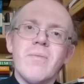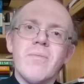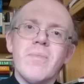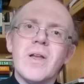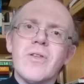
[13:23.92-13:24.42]

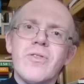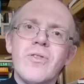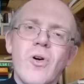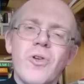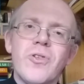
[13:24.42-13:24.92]
but it's
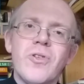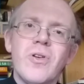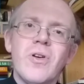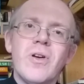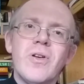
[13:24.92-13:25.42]
not
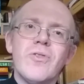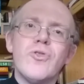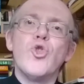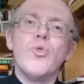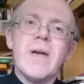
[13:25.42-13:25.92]

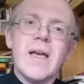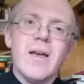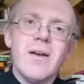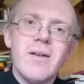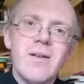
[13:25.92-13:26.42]
too big
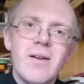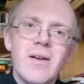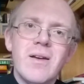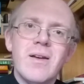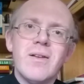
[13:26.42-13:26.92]

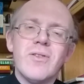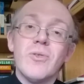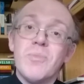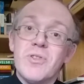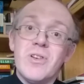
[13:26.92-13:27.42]
to
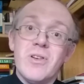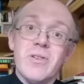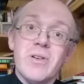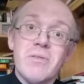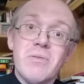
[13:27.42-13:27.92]

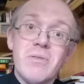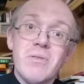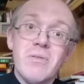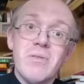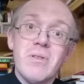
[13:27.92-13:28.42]
obscure
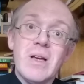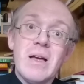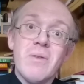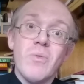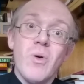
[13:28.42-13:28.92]

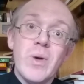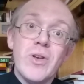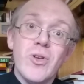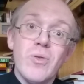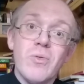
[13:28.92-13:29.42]
what we
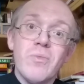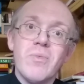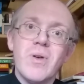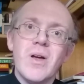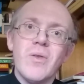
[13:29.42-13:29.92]
do
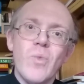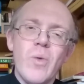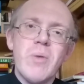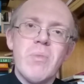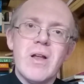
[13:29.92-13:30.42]
and
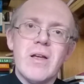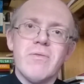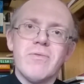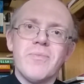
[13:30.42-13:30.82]
what we believe.